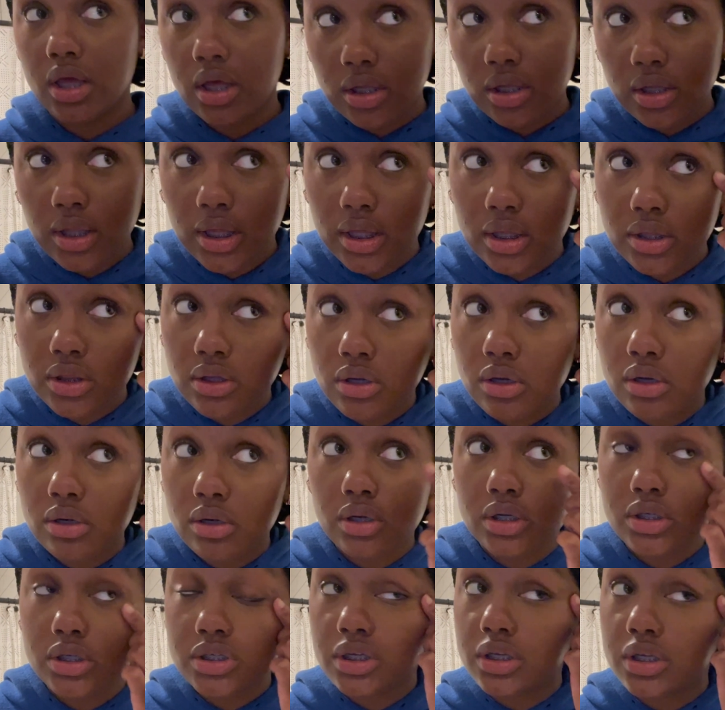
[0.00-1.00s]
Like, they're a
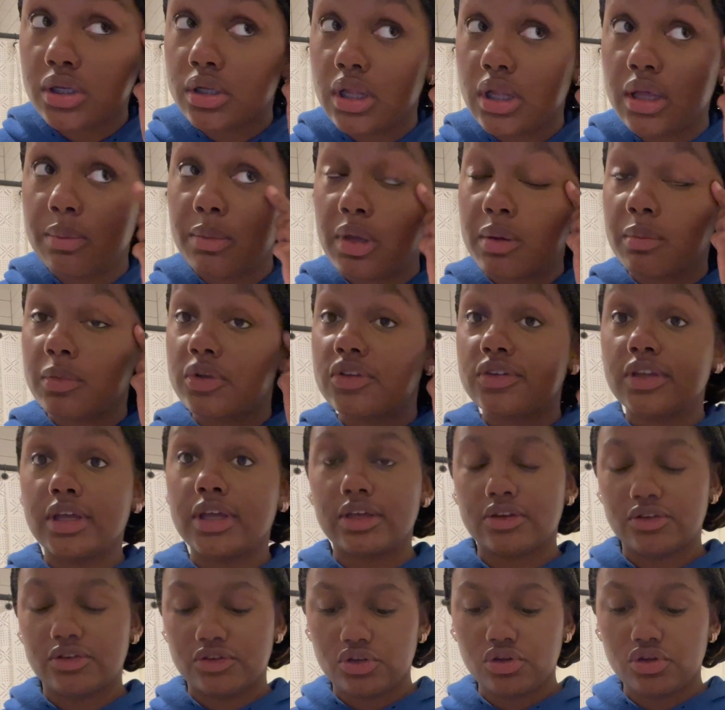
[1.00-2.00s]
Christian, they make
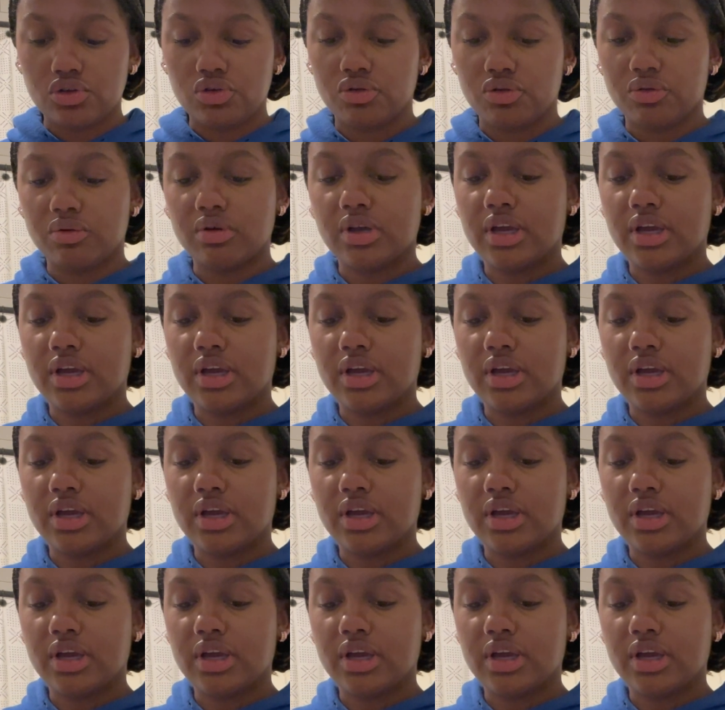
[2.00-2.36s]
mistakes too.